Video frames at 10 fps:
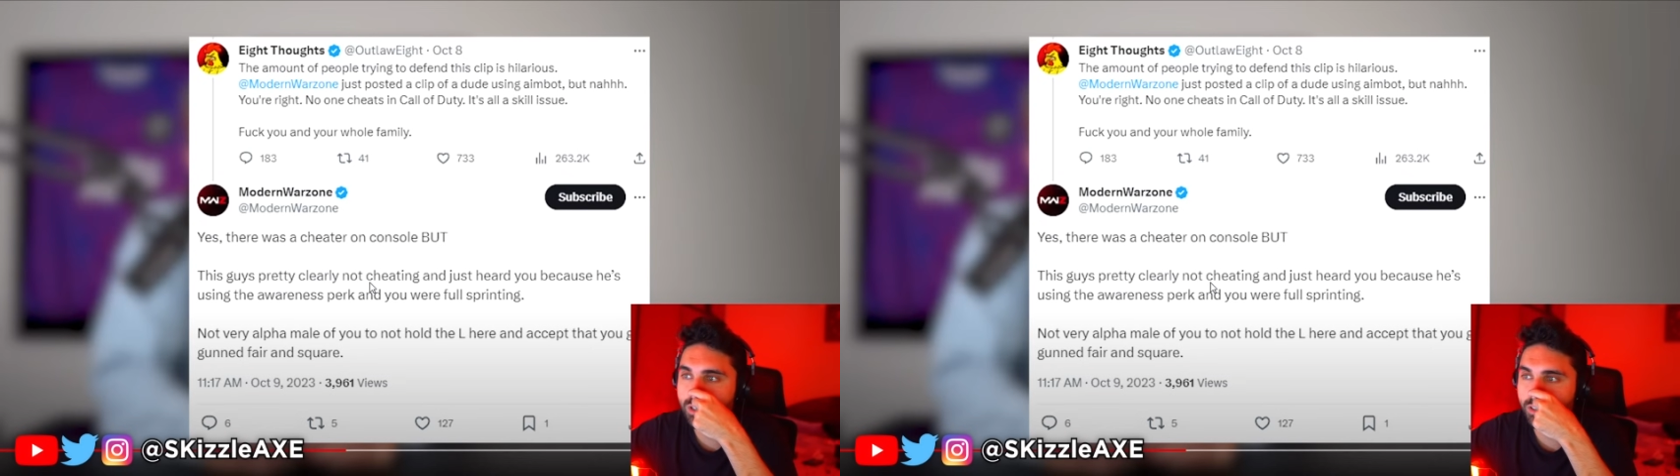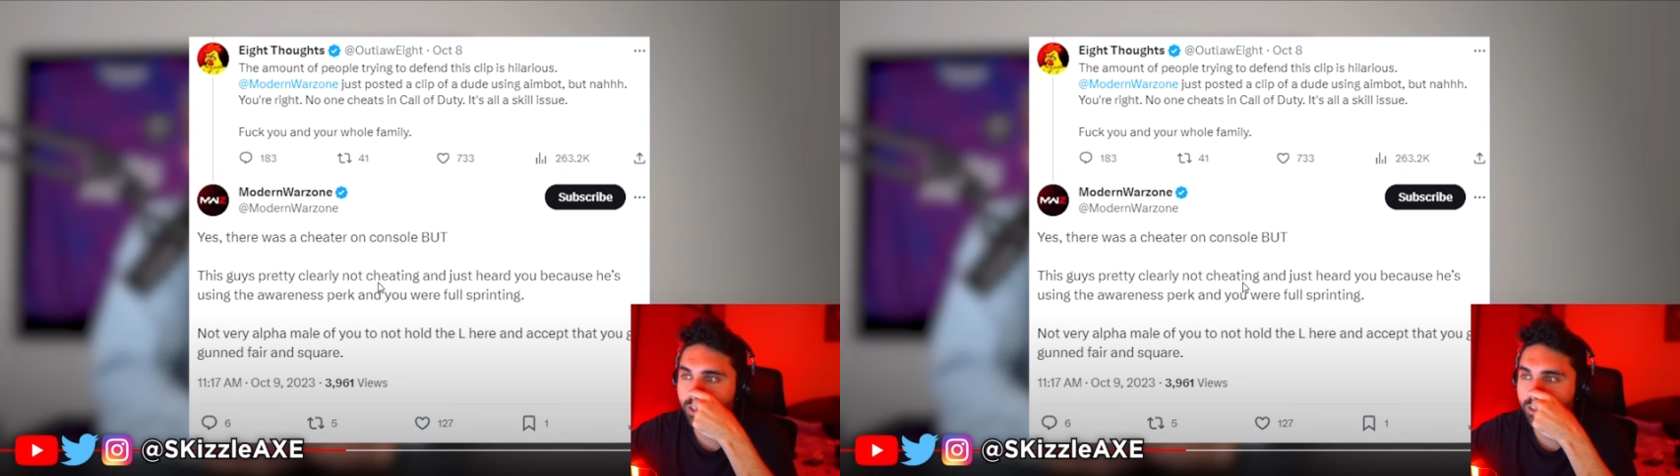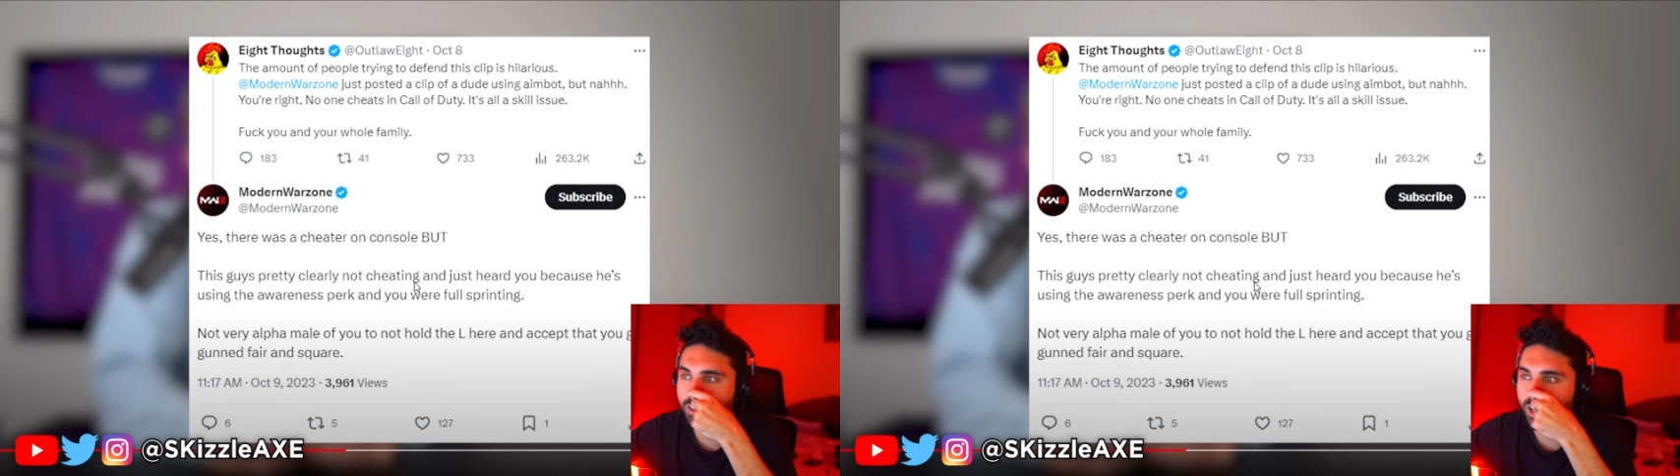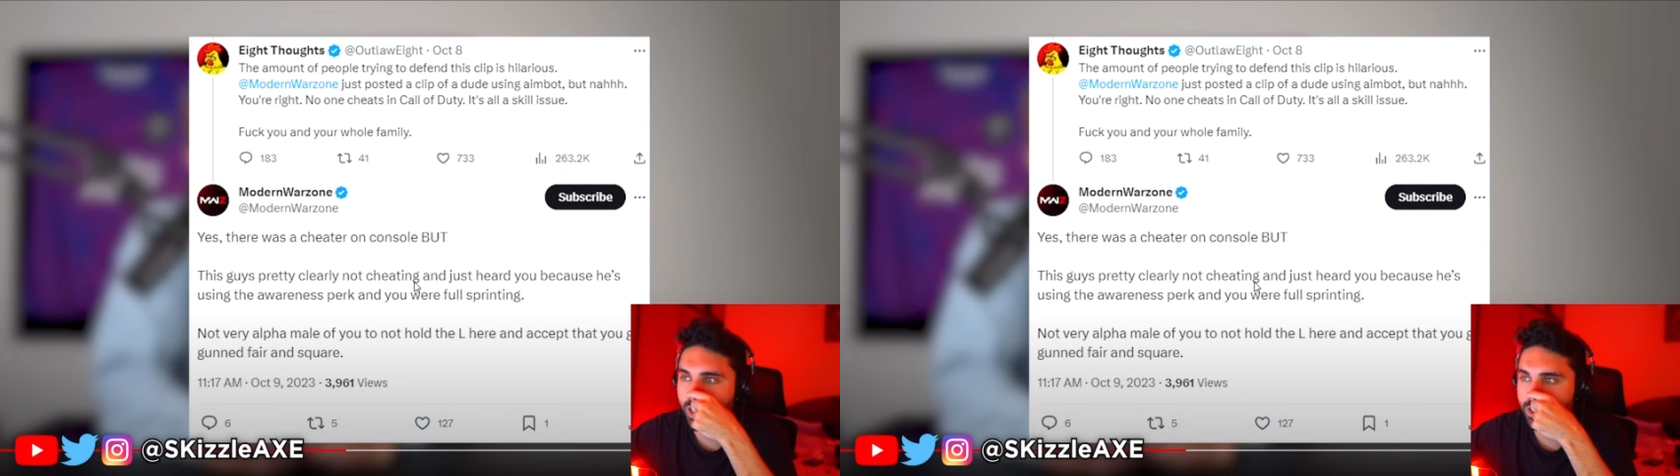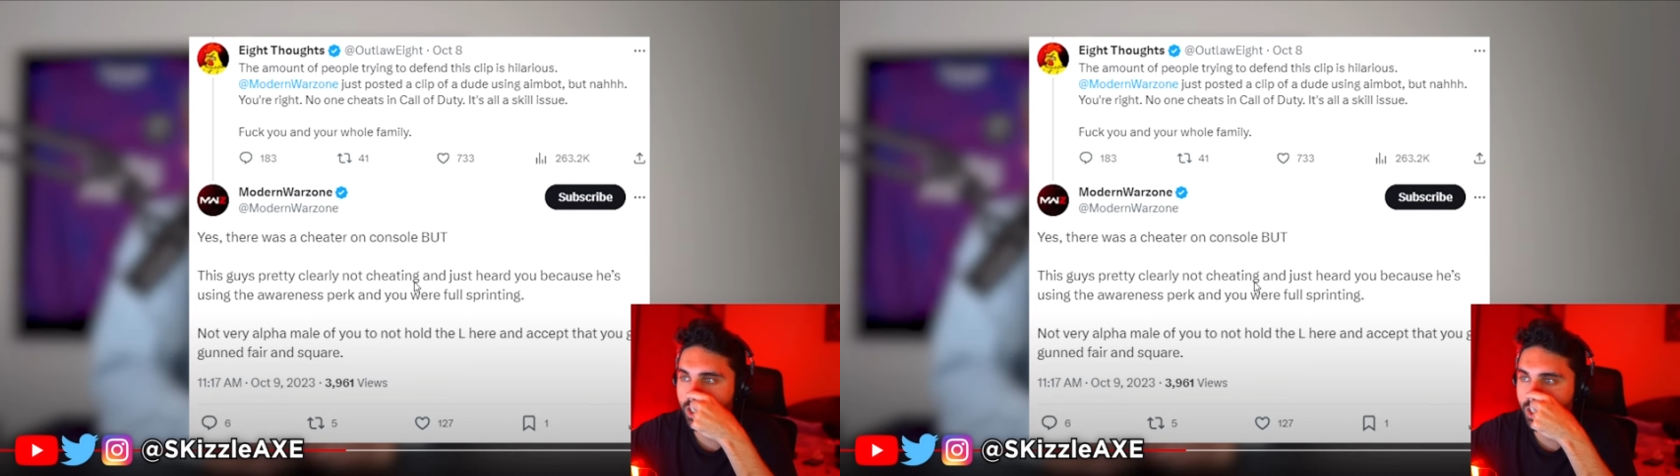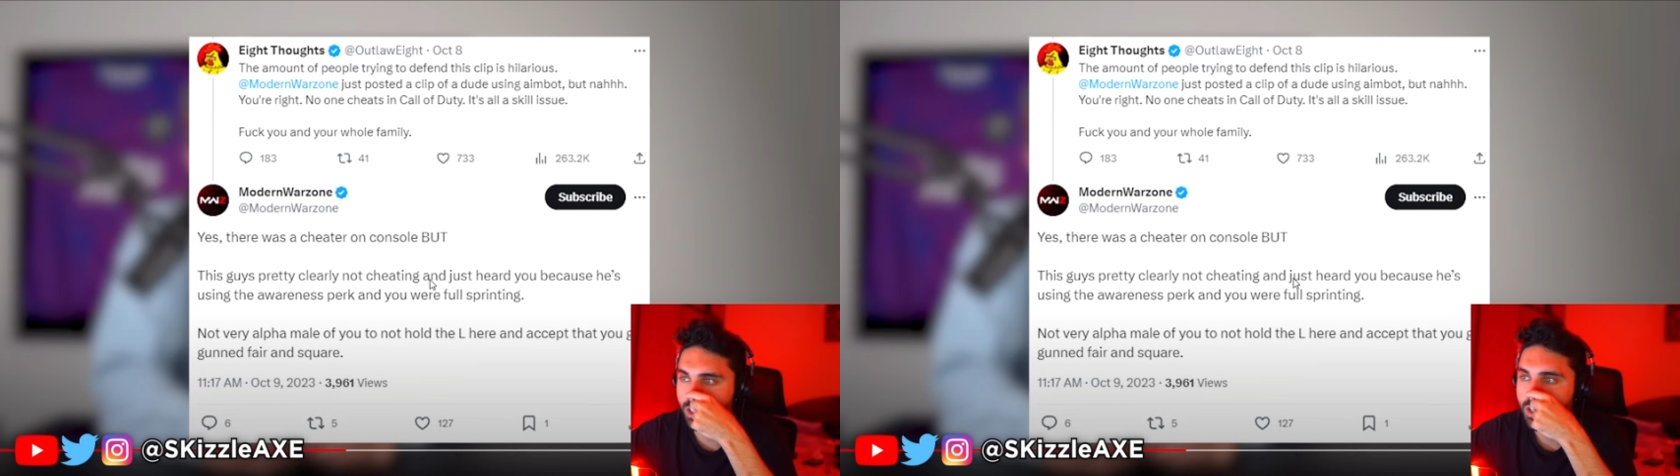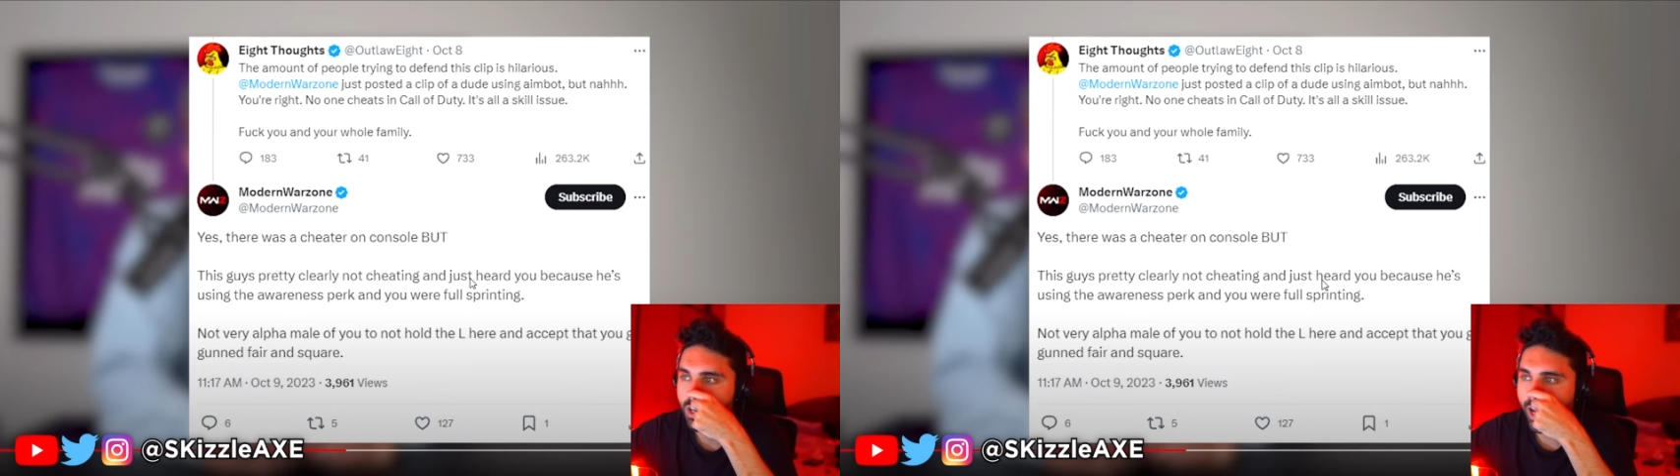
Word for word: clearly not cheating.